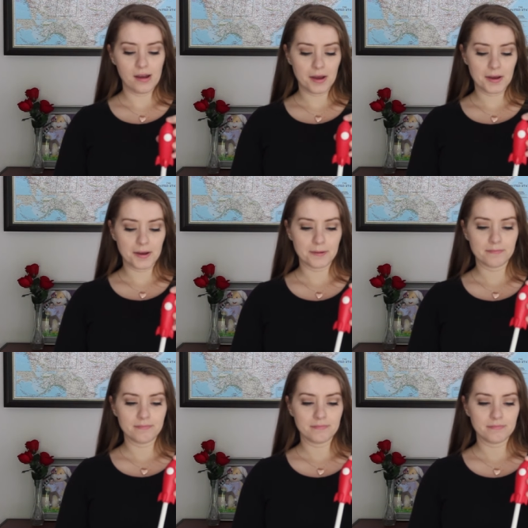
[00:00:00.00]

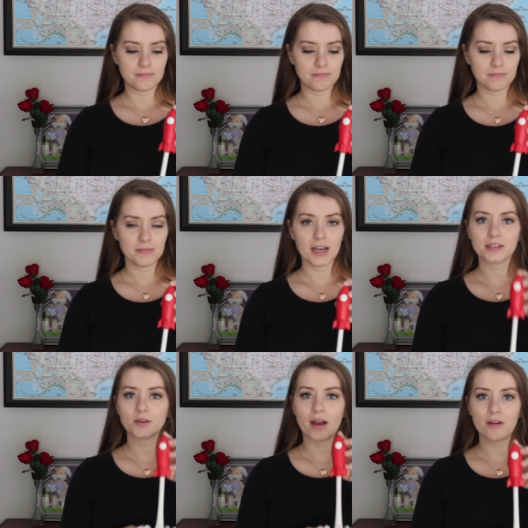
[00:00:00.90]
Um, yeah,
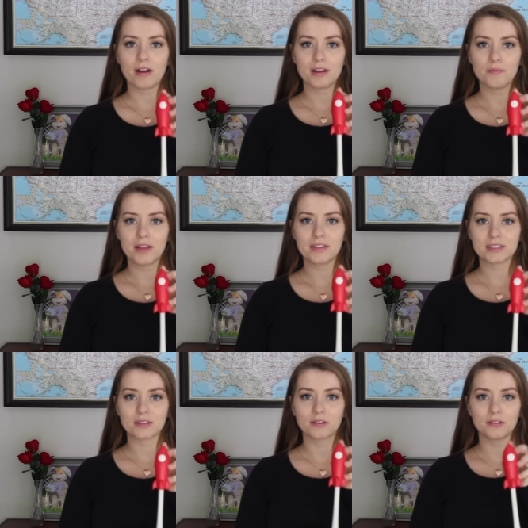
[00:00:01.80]
so I recommend
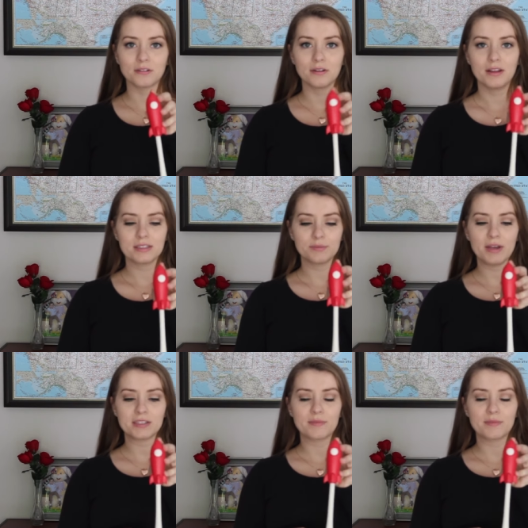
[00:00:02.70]
this little Space